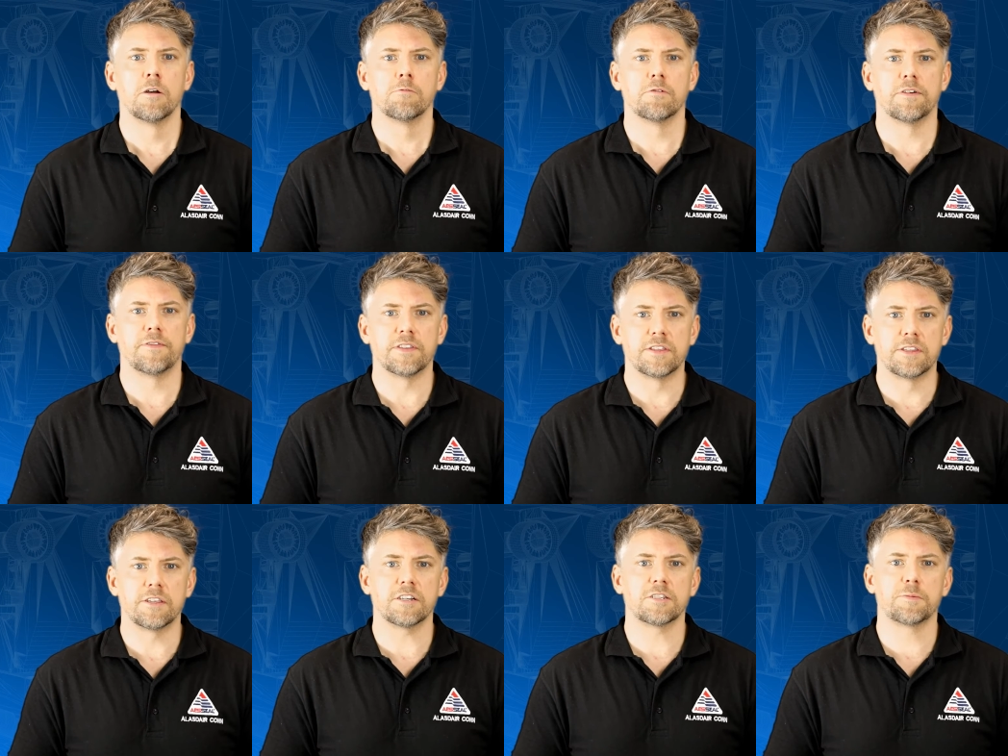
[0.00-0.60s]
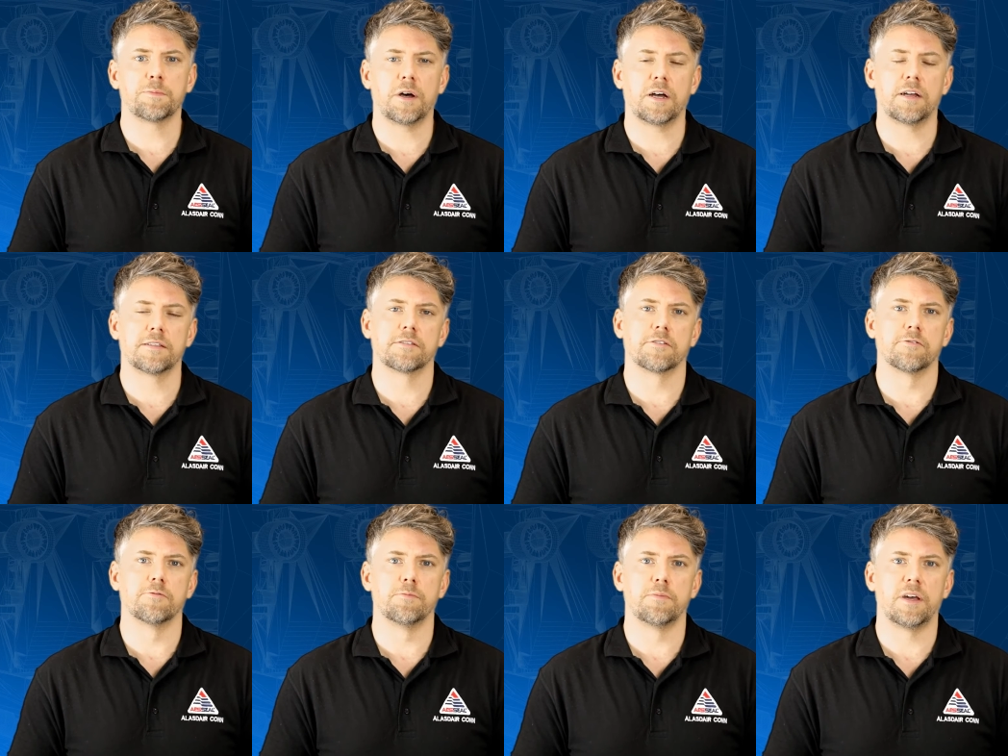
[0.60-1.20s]
With a dust
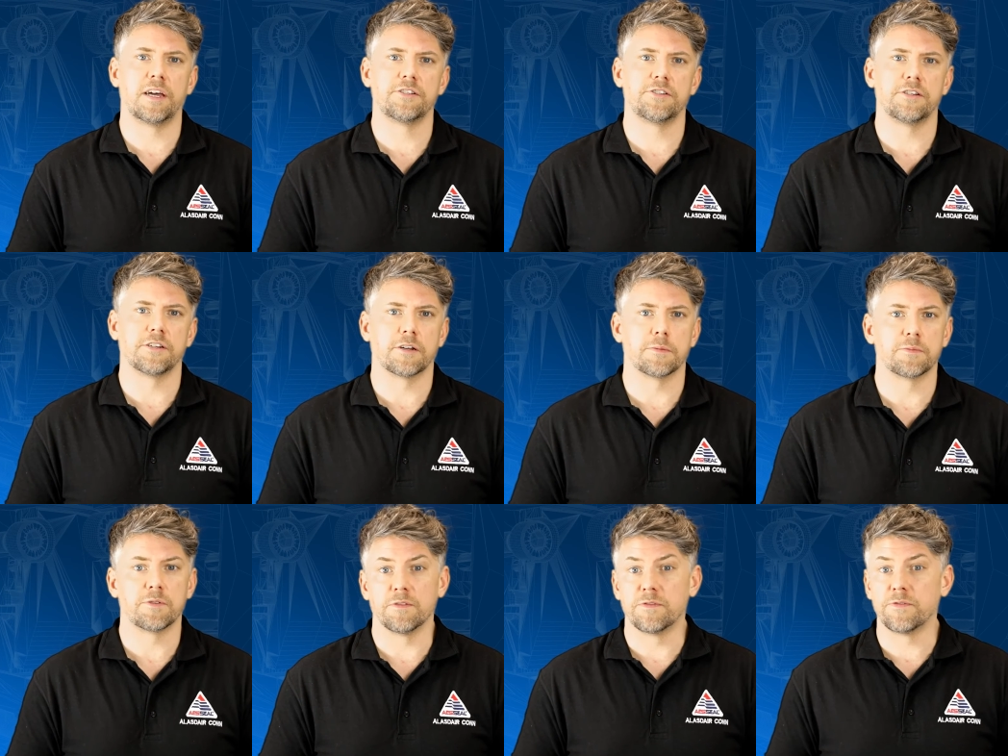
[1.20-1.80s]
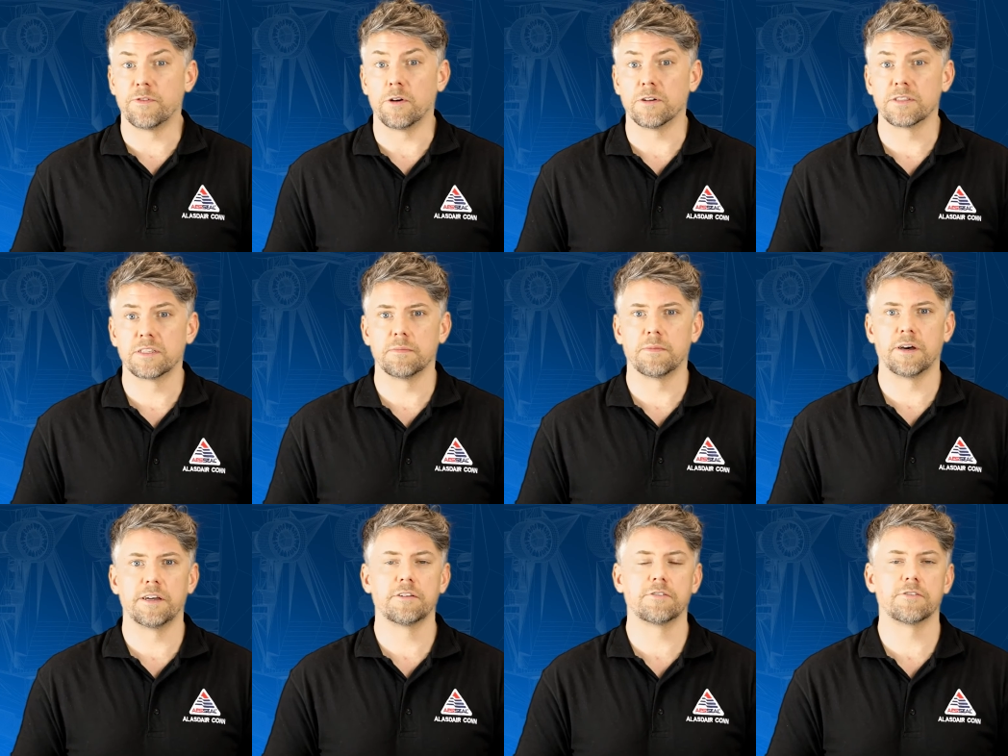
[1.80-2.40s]
particle measuring up to 40
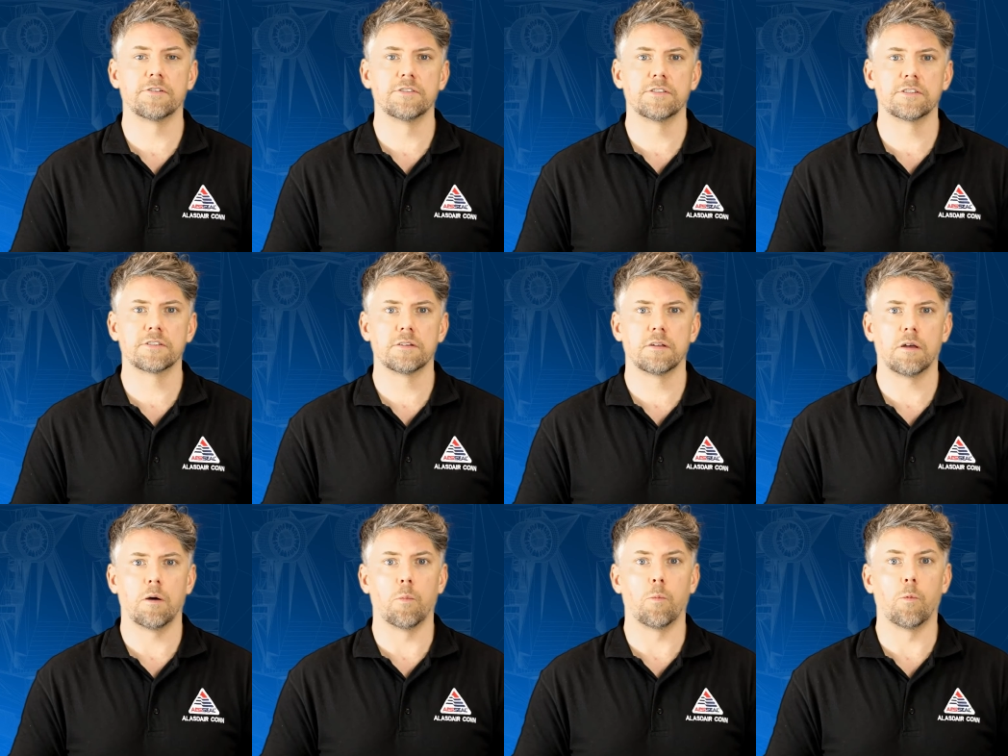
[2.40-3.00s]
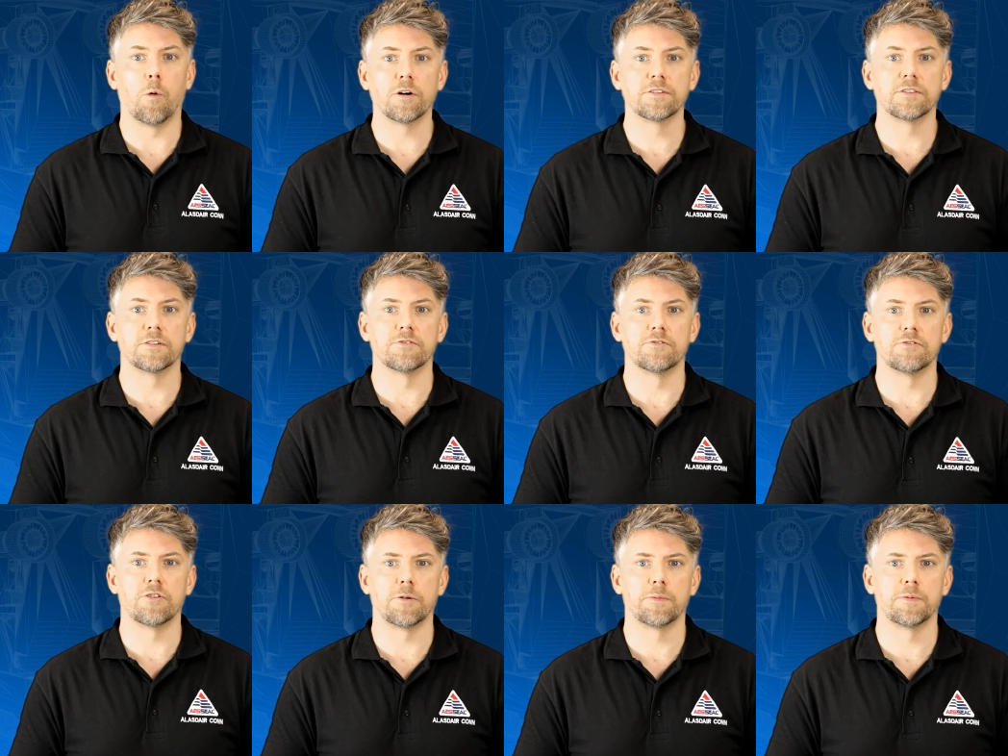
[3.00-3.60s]
microns and water
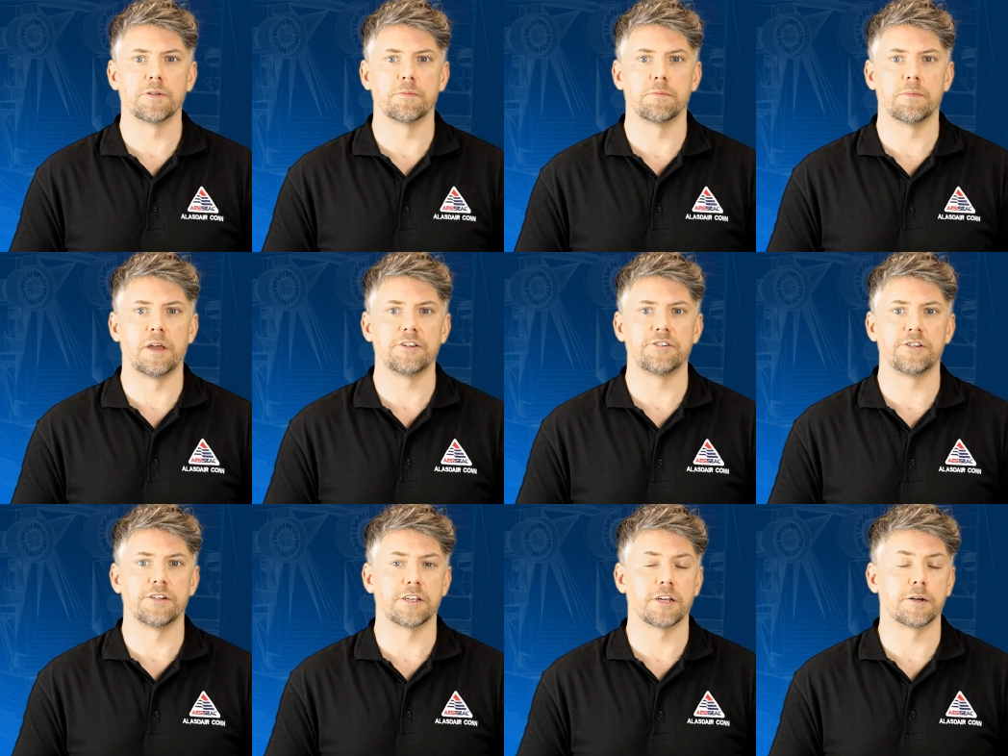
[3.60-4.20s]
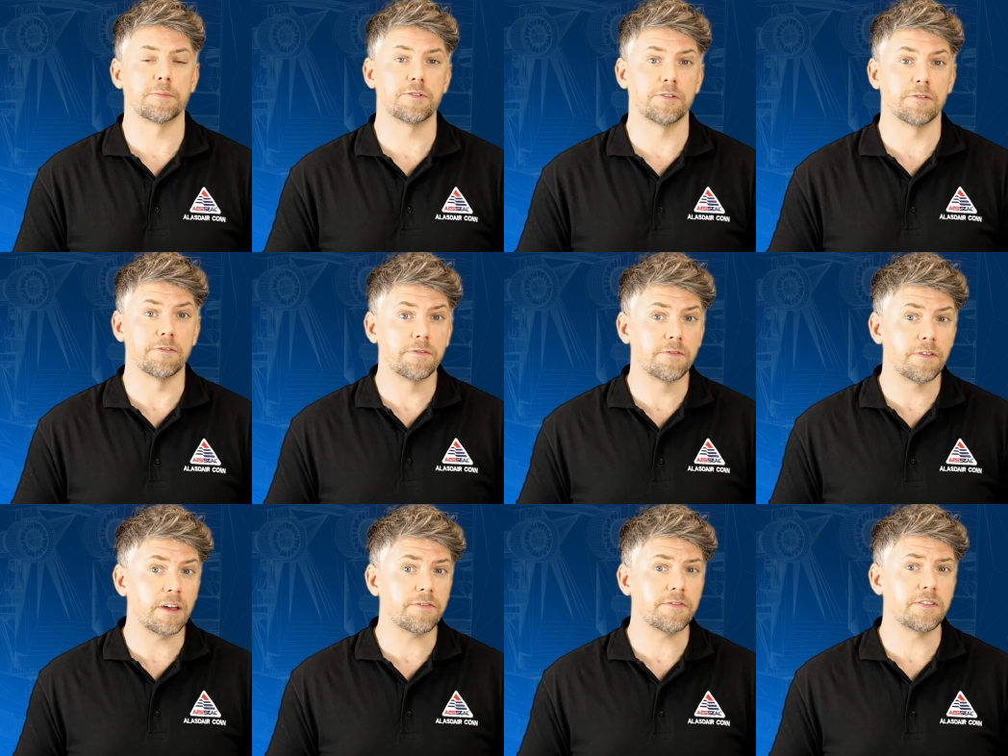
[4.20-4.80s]
droplet measuring up to
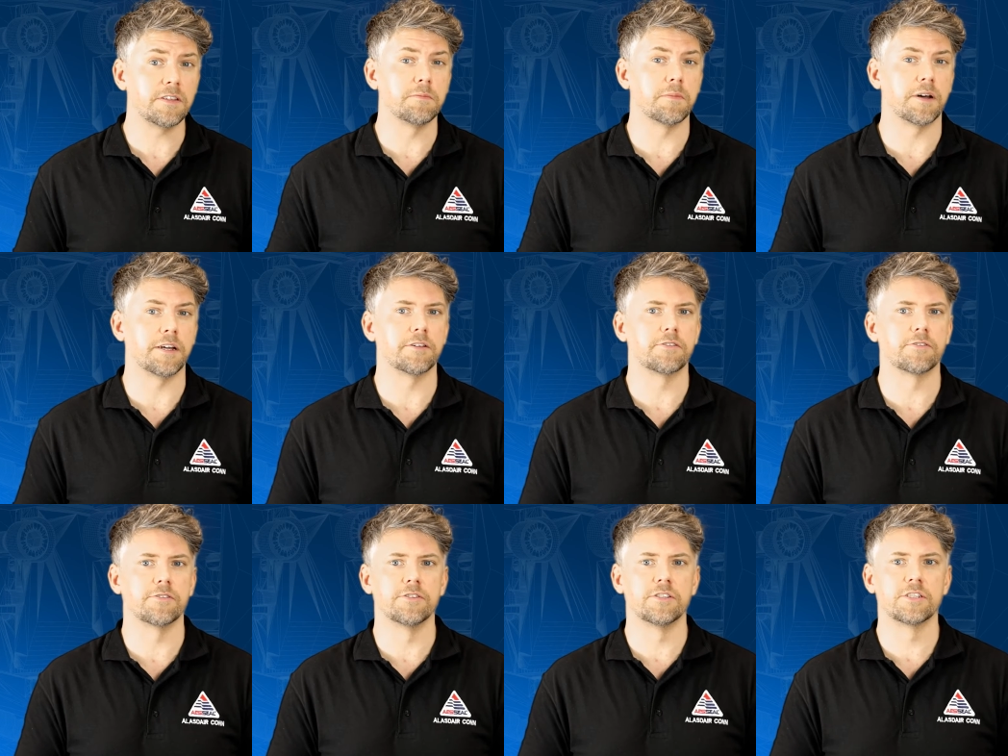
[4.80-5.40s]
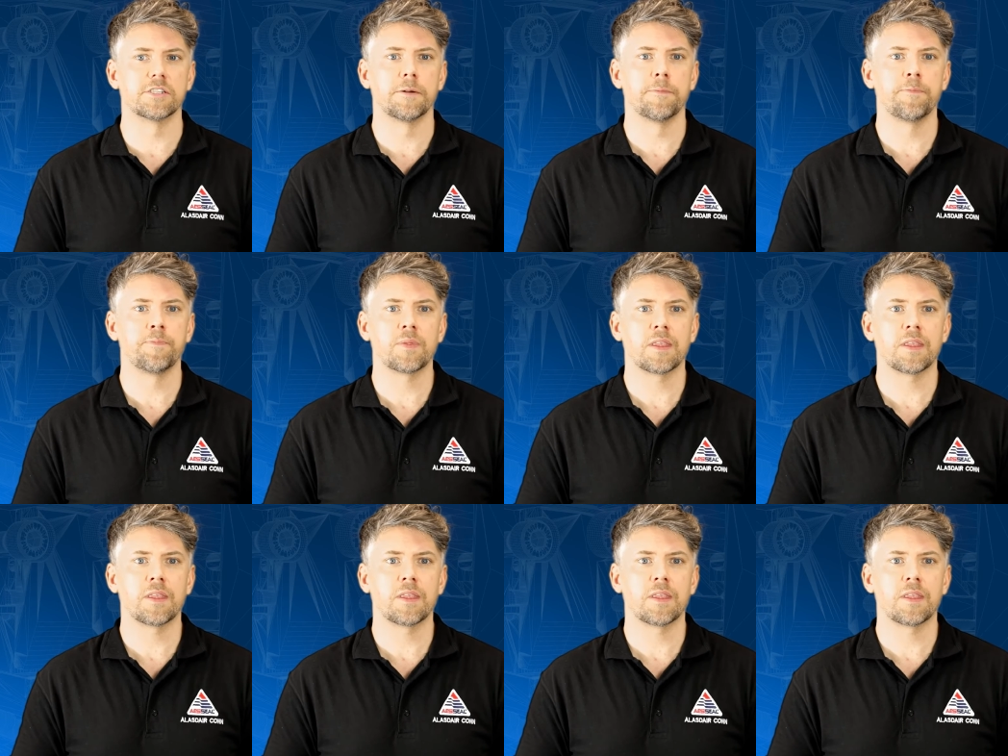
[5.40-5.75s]
15 microns,